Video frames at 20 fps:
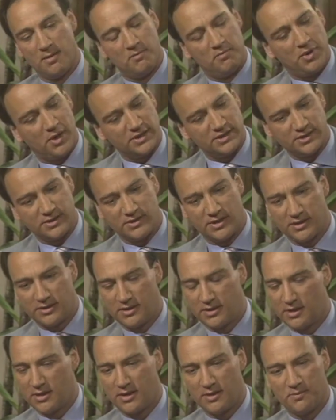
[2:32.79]
Bus, the
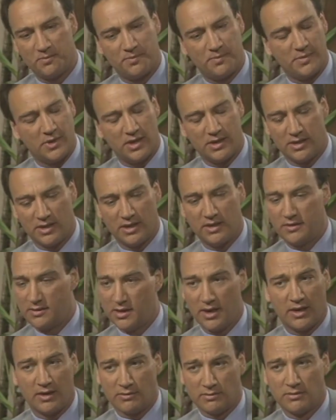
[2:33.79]
the,
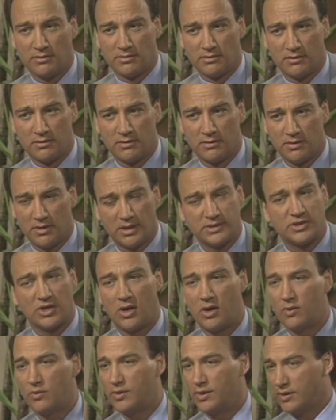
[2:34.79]
yeah, that's
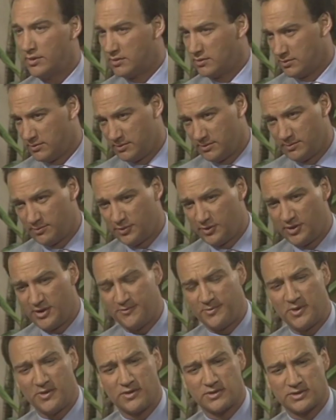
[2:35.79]
all real.
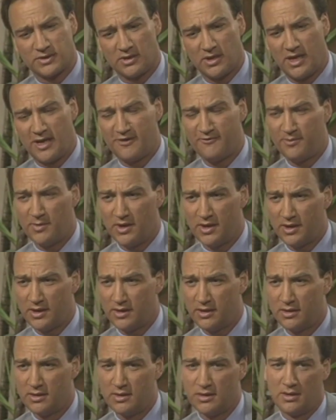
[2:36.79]
Believe me, there's a lot of
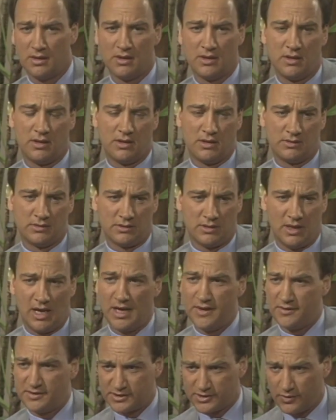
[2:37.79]
money
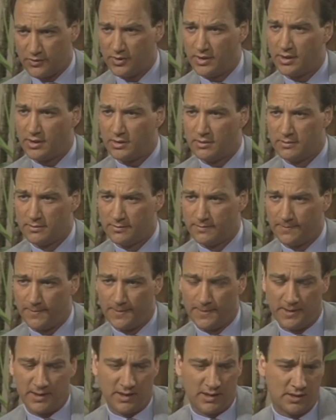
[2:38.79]
on the screen,
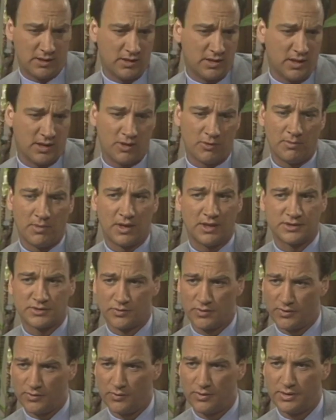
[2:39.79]
and you get your money's
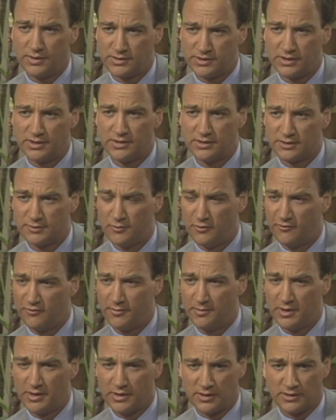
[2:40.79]
worth when you see this movie
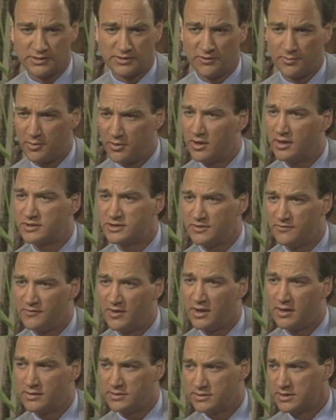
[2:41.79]
because of the production
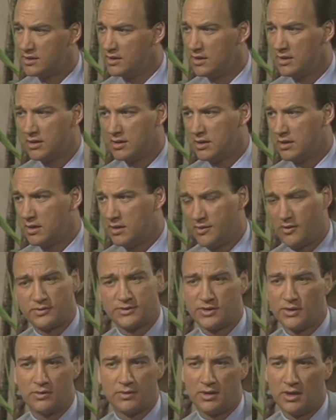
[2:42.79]
values. There
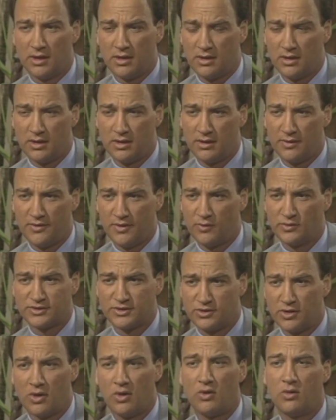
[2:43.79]
was no uh, there
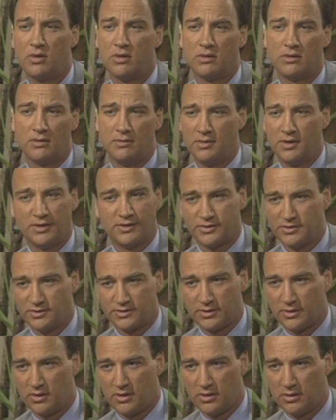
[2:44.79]
was no
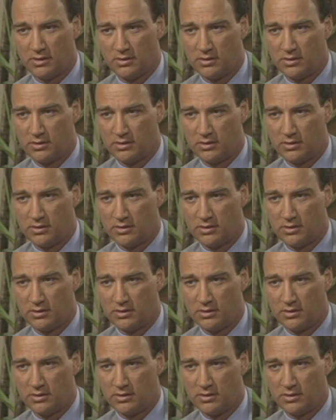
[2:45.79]
miniatures at all.